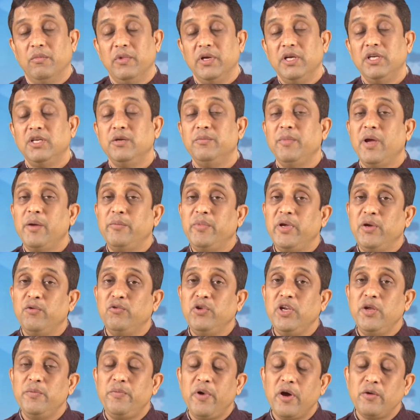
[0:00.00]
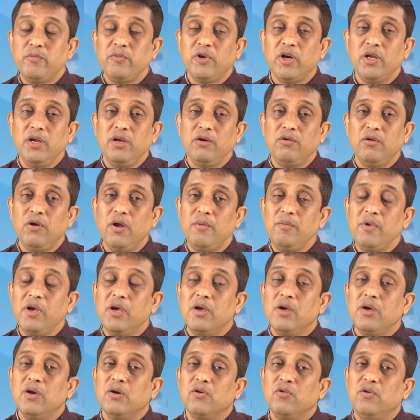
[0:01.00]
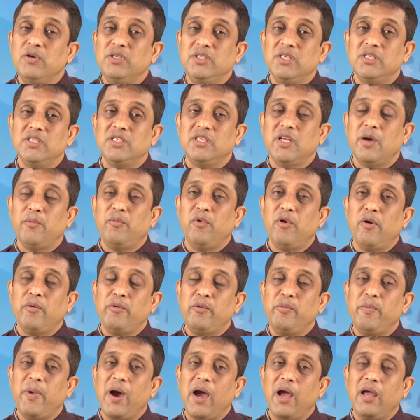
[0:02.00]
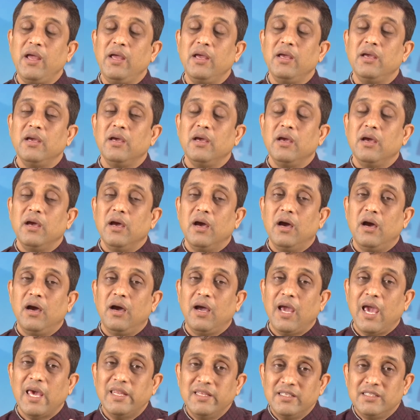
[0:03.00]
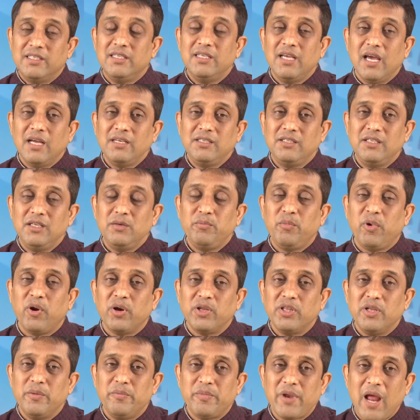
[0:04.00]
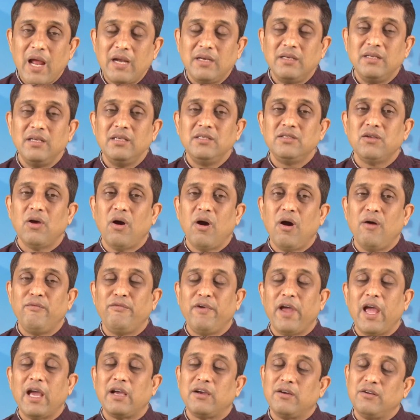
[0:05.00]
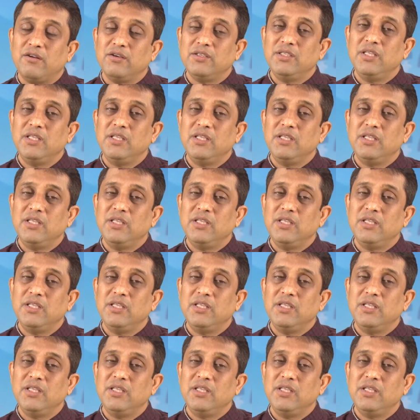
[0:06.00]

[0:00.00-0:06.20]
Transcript: It may be uniform curriculum, which is developed by NCERT for the practice of across